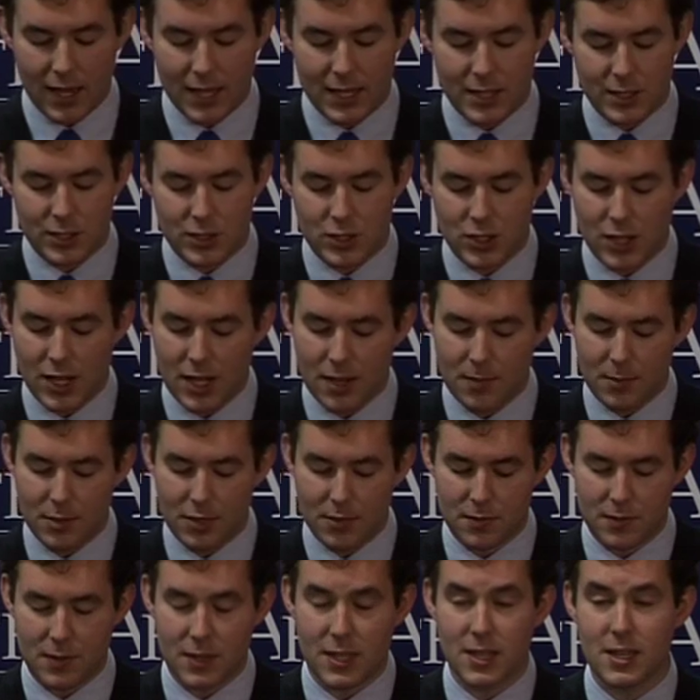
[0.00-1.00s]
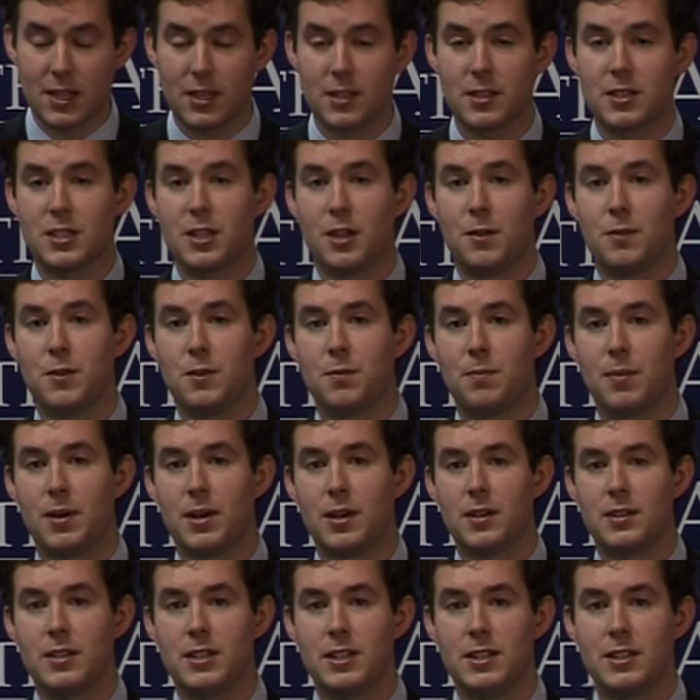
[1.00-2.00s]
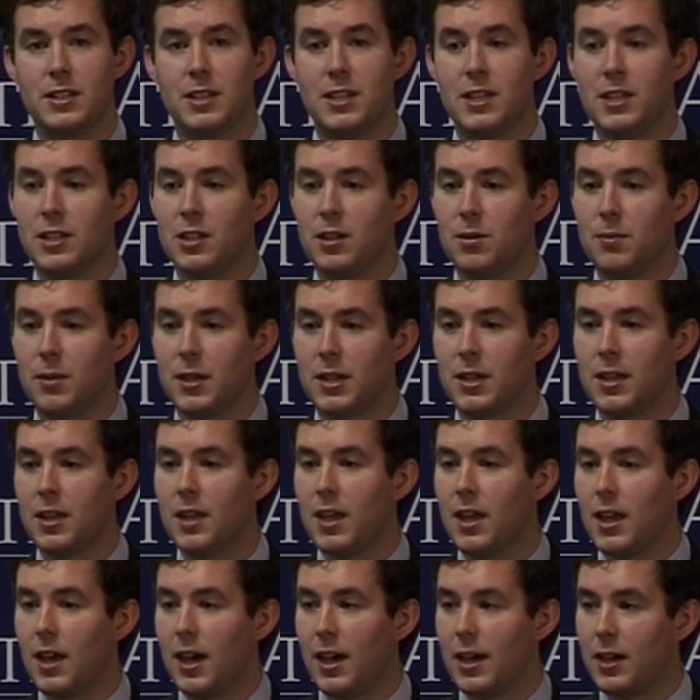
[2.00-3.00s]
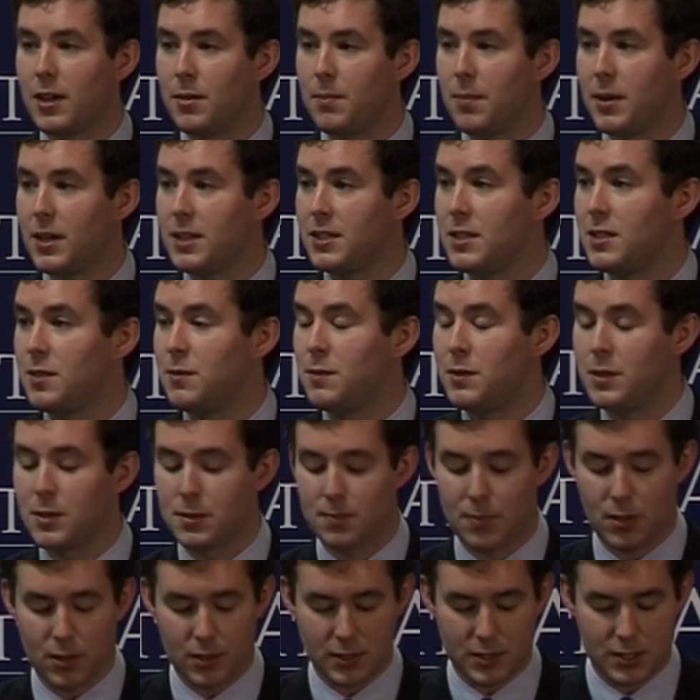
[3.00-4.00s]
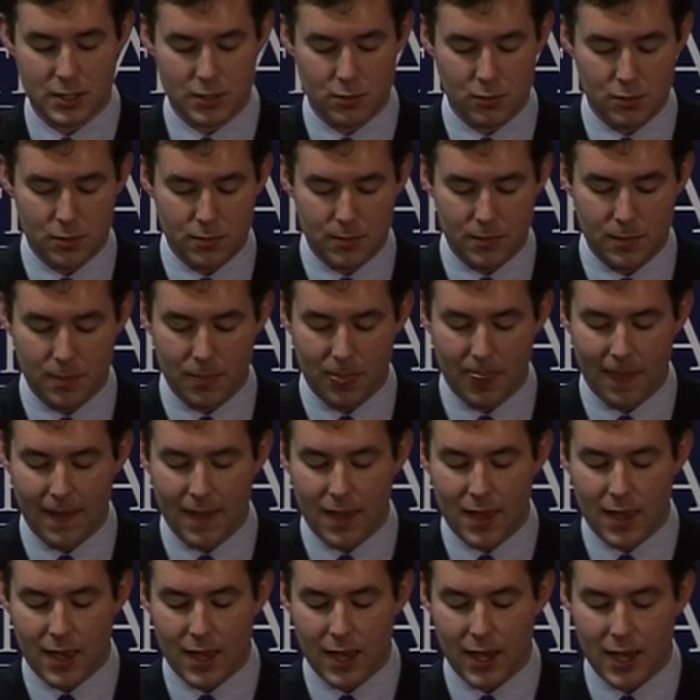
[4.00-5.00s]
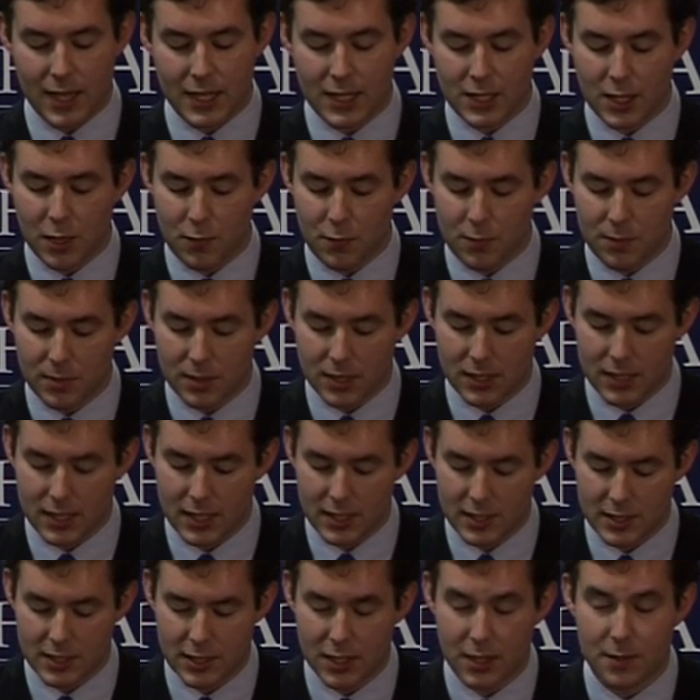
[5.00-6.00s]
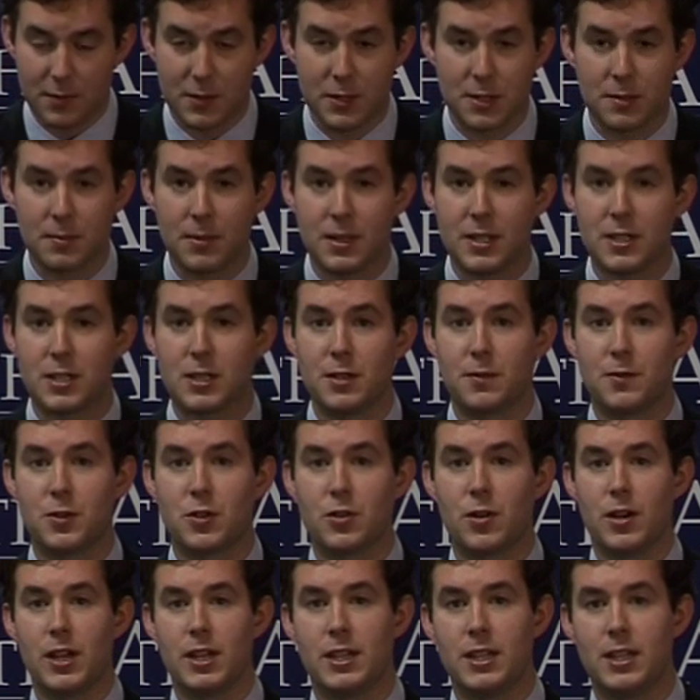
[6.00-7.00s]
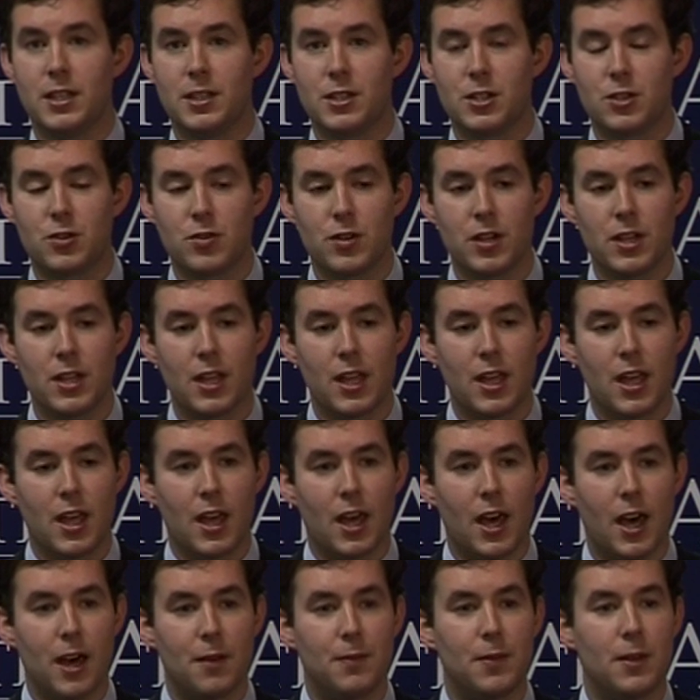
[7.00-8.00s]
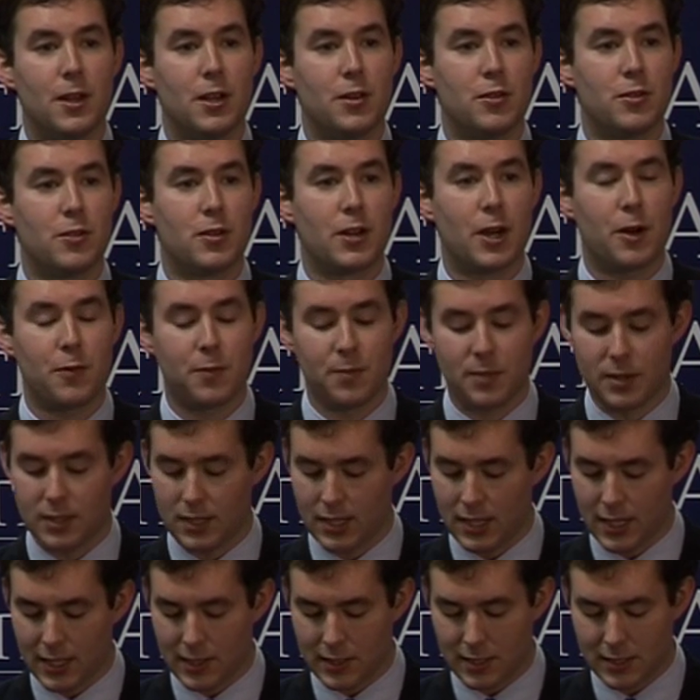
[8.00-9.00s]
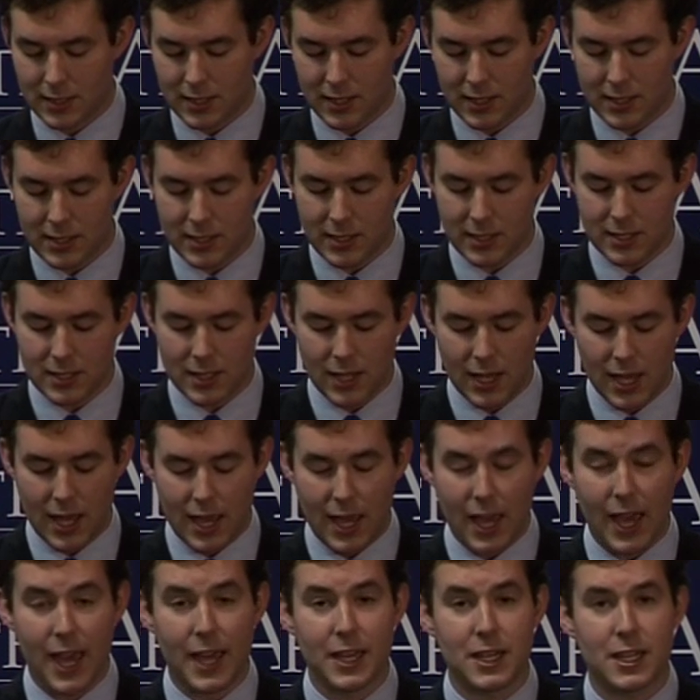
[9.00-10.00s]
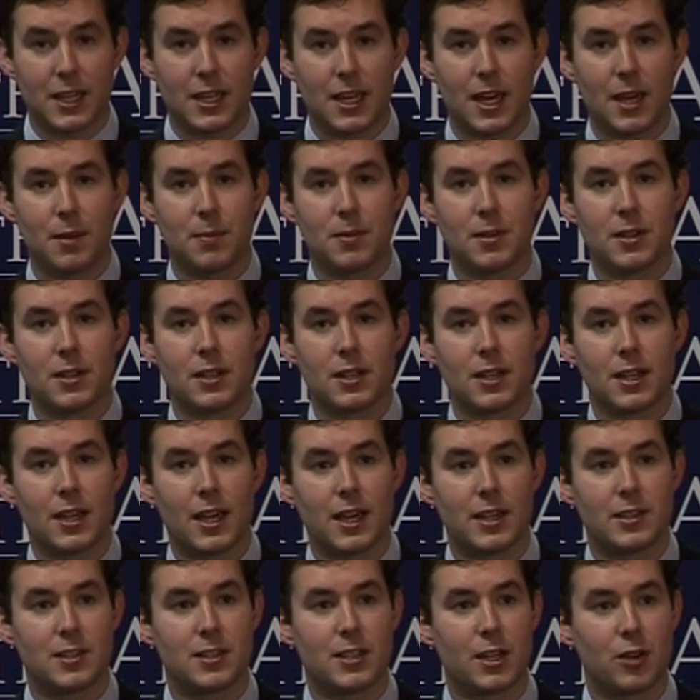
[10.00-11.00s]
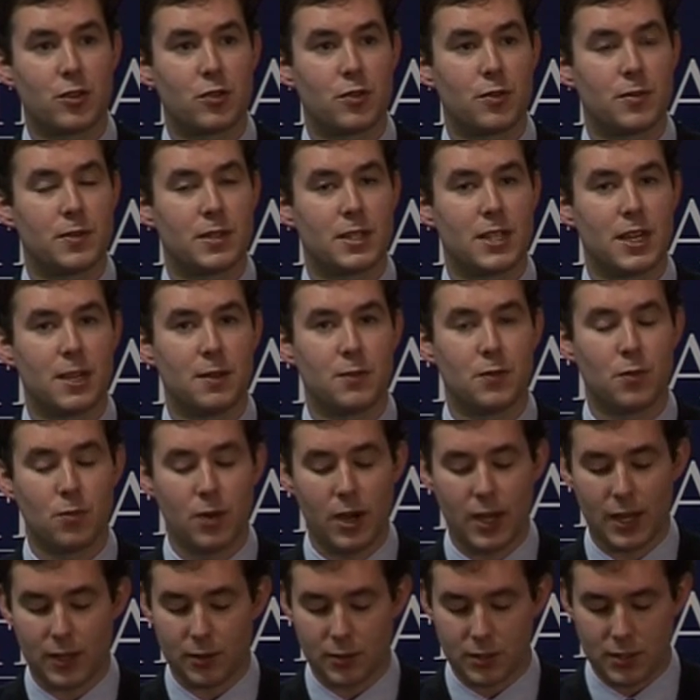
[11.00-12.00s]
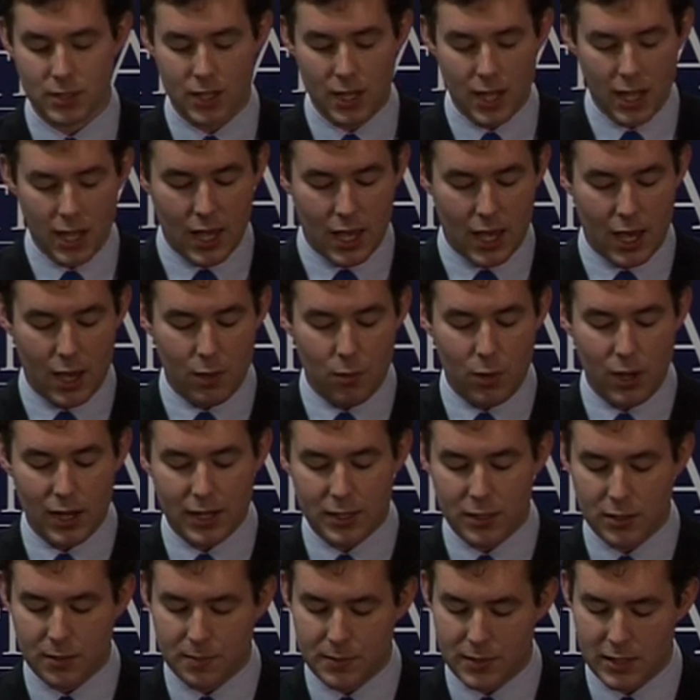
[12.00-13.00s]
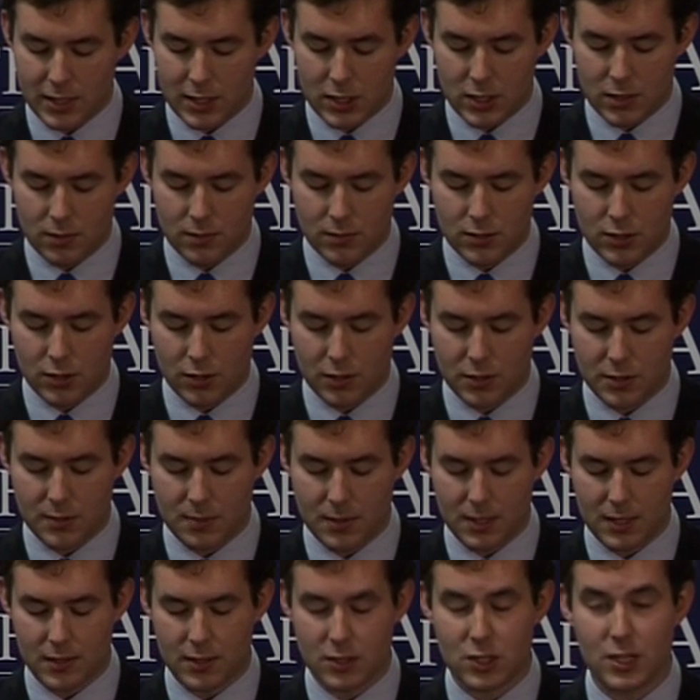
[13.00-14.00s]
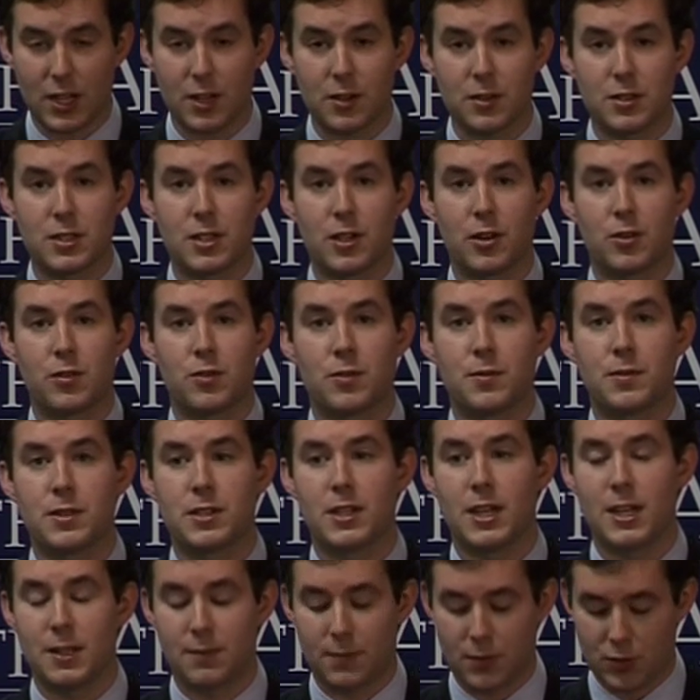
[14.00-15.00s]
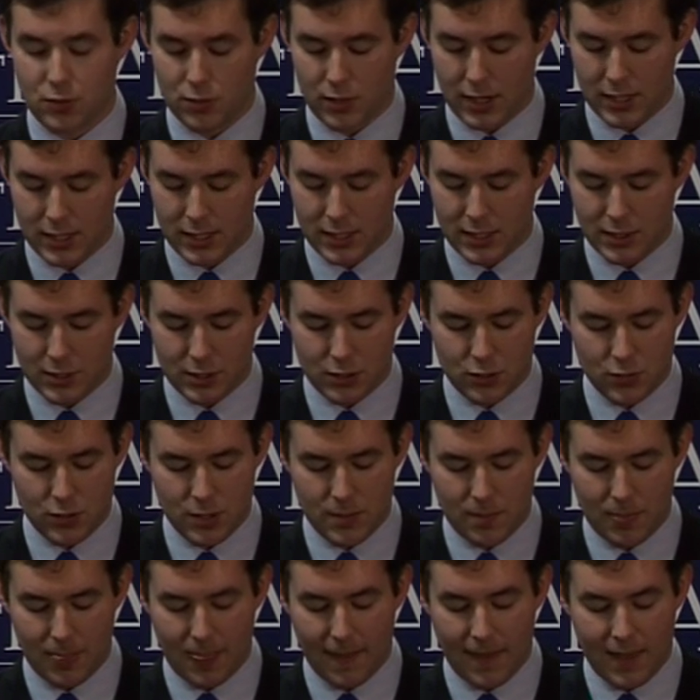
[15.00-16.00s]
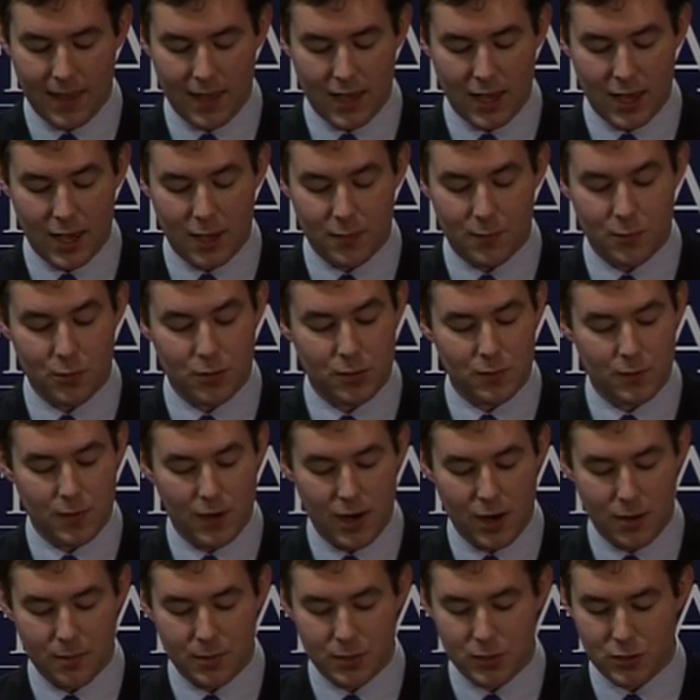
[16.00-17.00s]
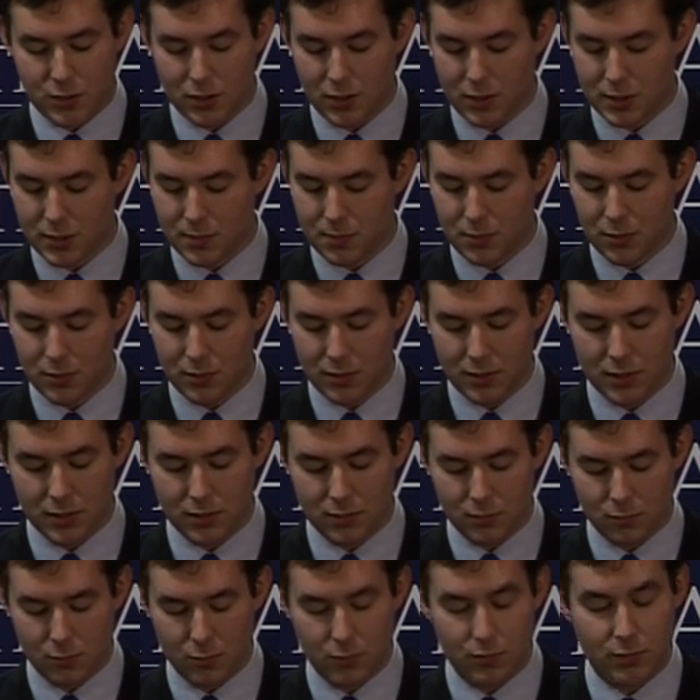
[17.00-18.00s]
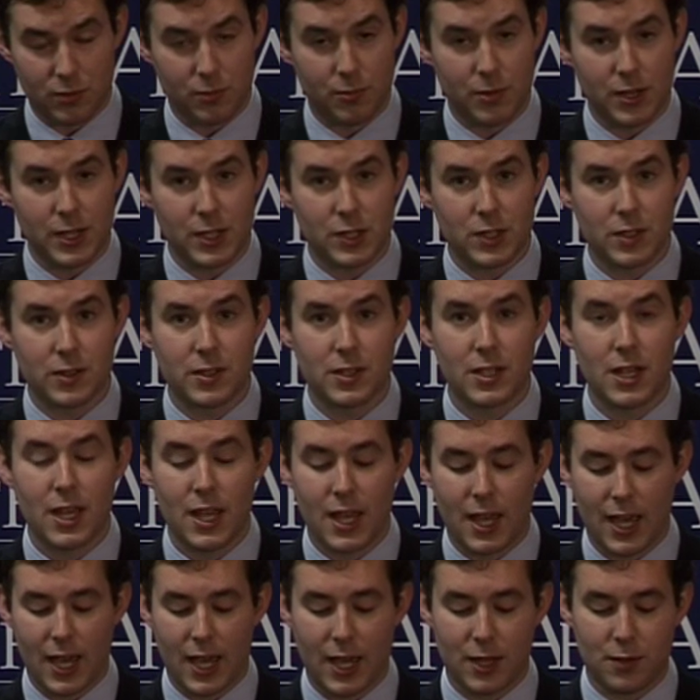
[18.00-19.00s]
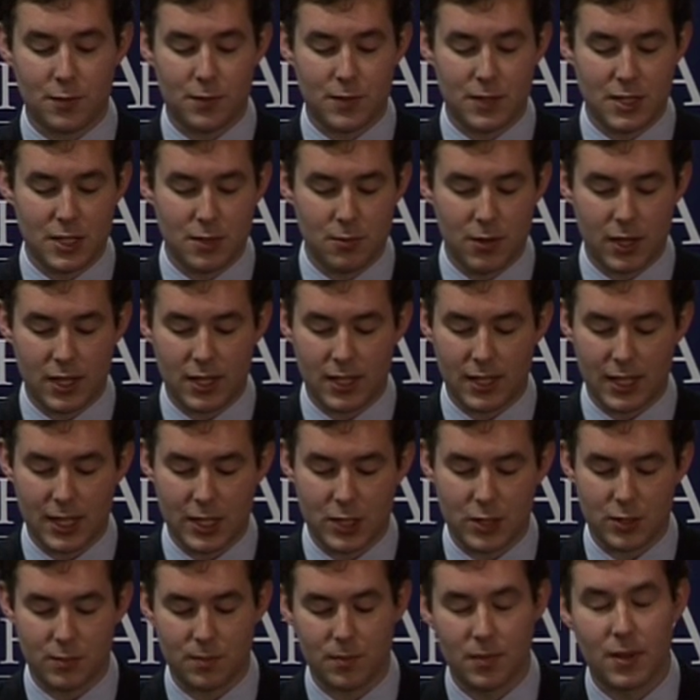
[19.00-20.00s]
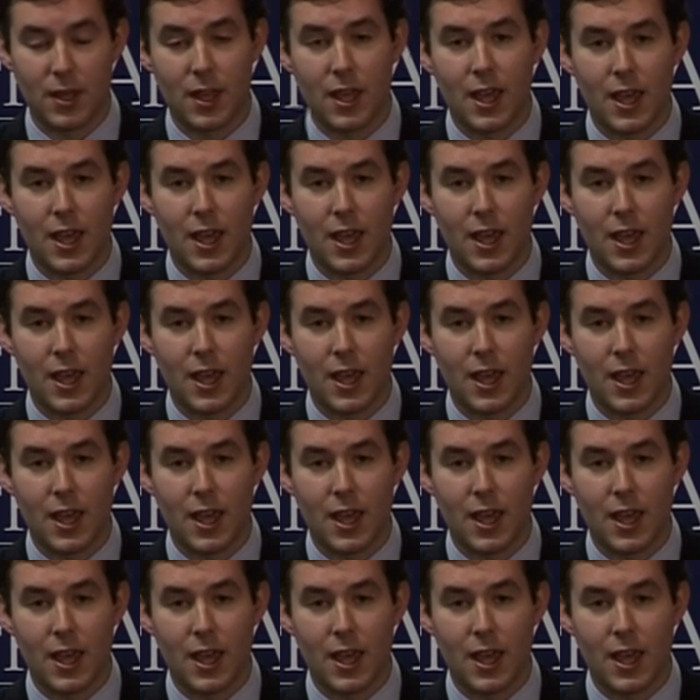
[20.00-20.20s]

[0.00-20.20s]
He's chairman of the Conservative Party's Economic Competitiveness Policy Group. In government, he served as a Minister for Trade and Industry, for local government in inner cities, and in Cabinet as Secretary of State for Wales. While in opposition, John has been the Shadow Secretary of State for Trade and Industry, for Environment, Transport and the Regions, and for deregulation.